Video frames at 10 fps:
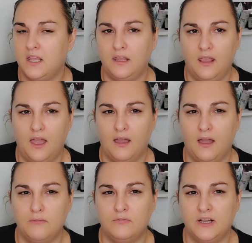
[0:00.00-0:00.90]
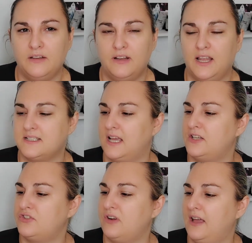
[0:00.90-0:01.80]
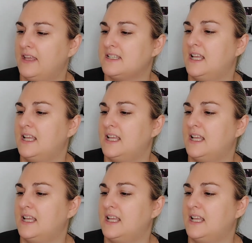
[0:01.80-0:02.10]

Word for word: yeah, I'm really, really excited to try this.